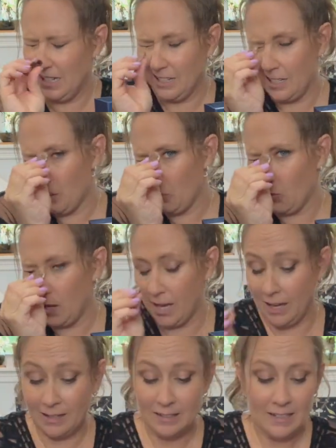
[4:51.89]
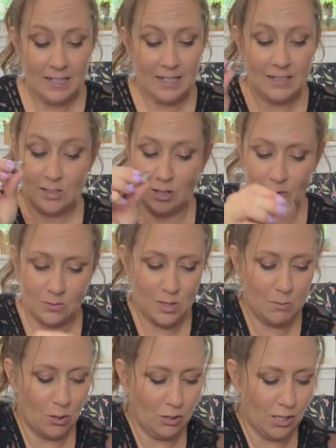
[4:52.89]
keep away. So
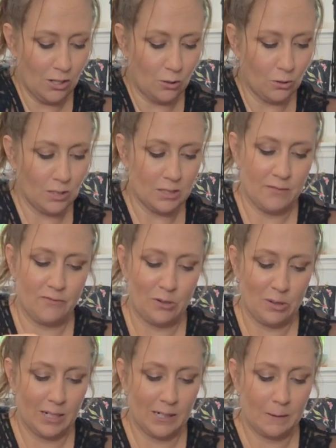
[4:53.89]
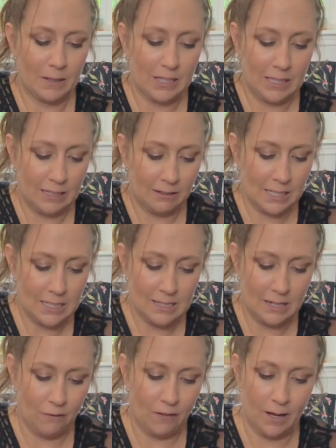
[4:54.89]
Smoky Quartz for clearing
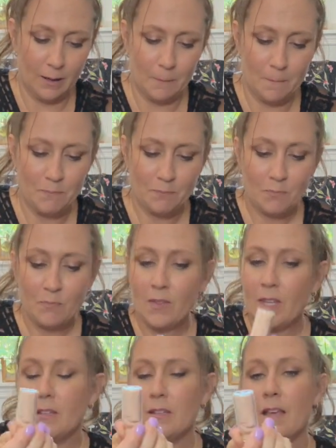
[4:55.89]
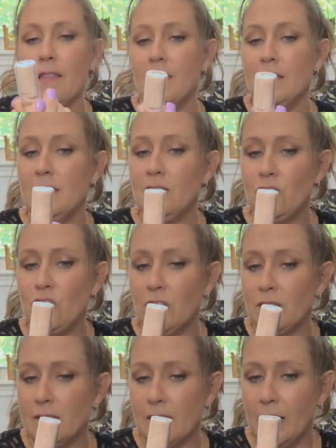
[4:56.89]
stuff up. This is
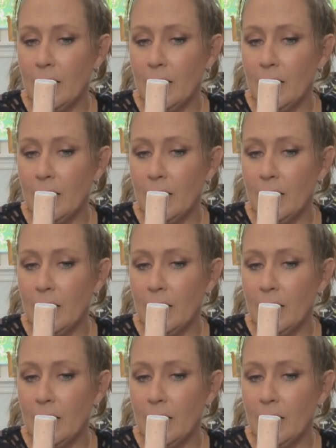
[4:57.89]
just